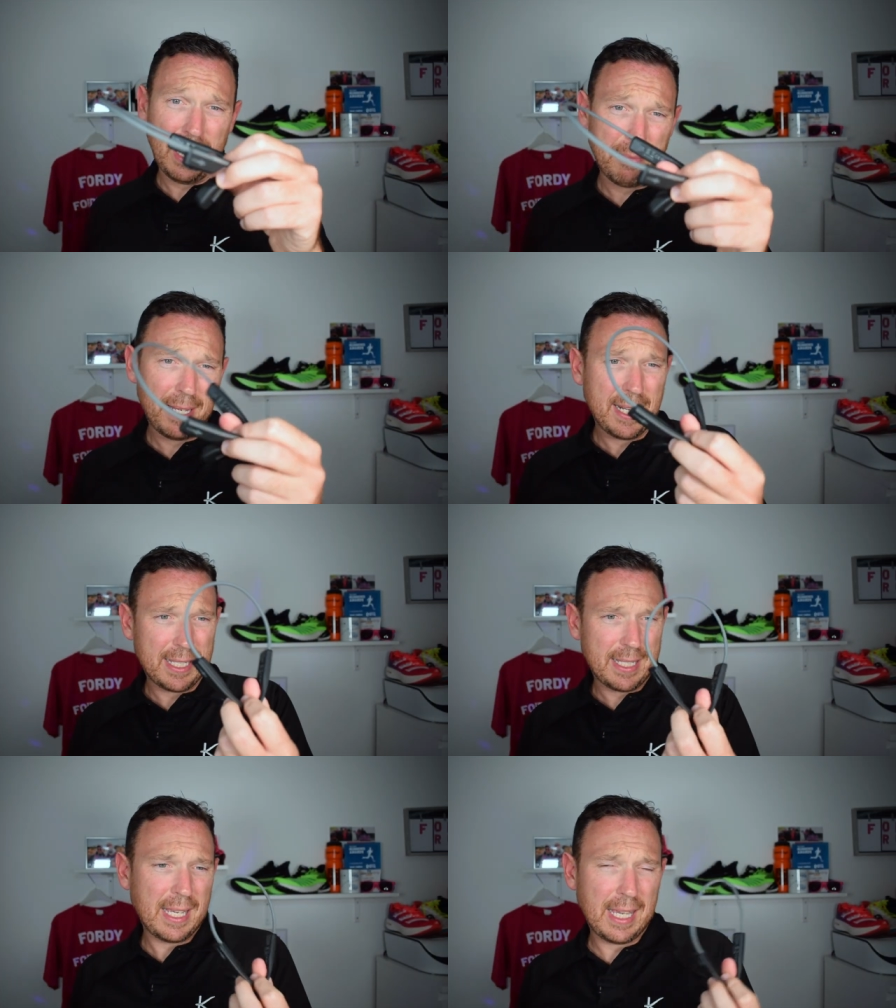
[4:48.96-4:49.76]
I mean,
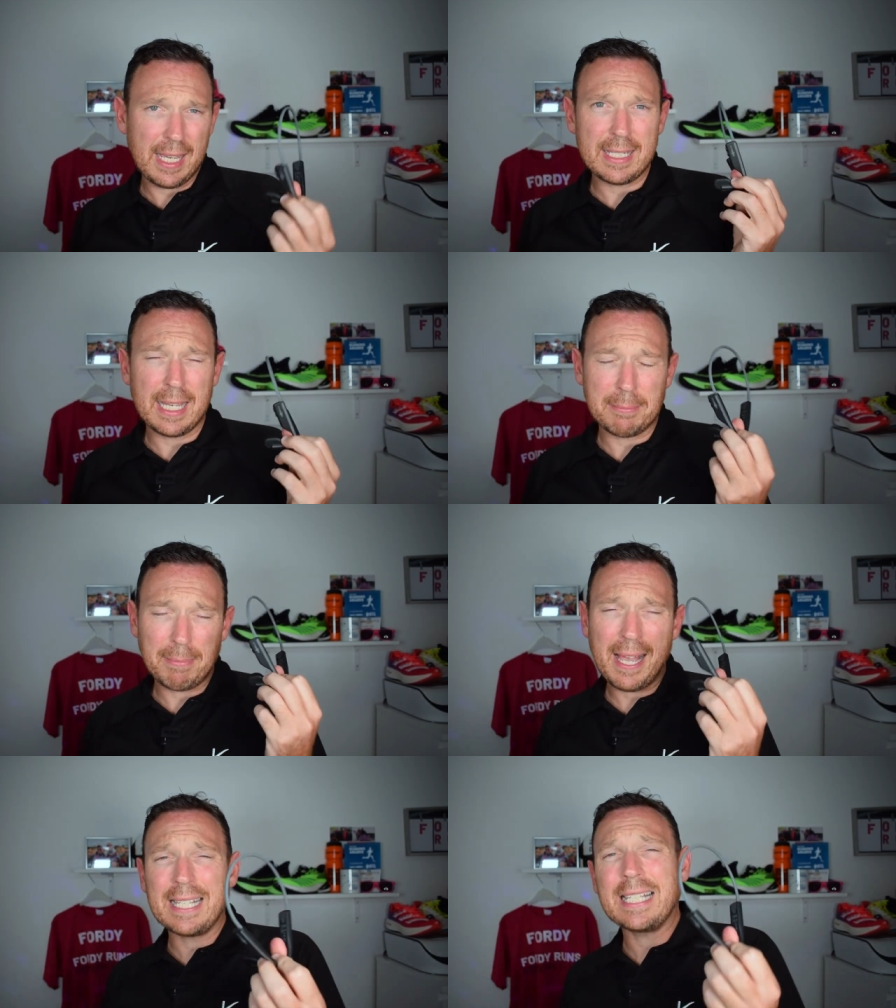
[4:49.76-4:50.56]
it's, it is
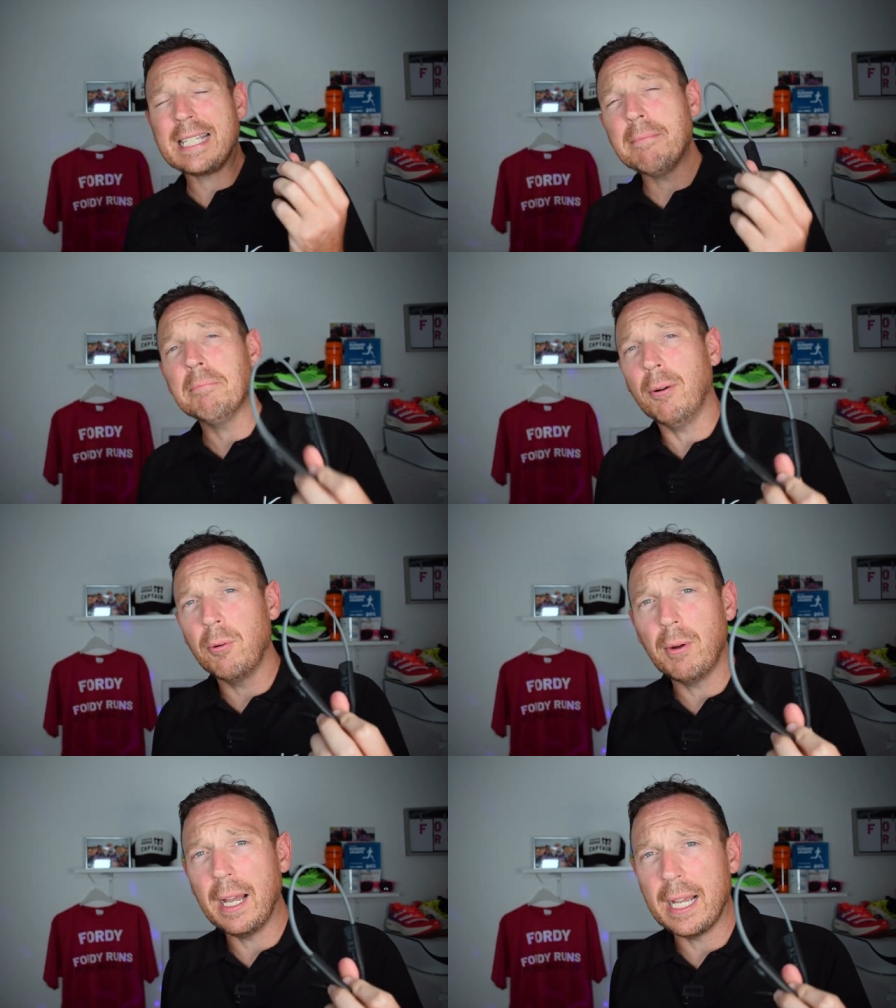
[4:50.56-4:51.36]
about as
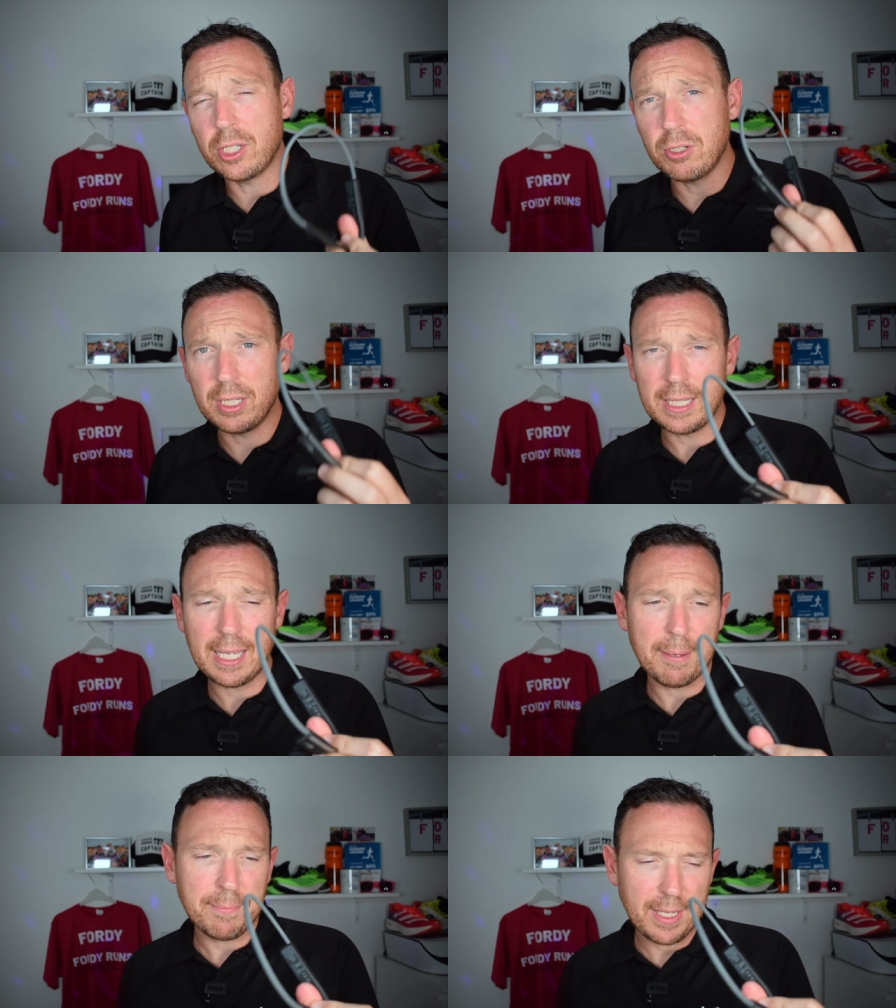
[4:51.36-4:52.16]
simple as you can get.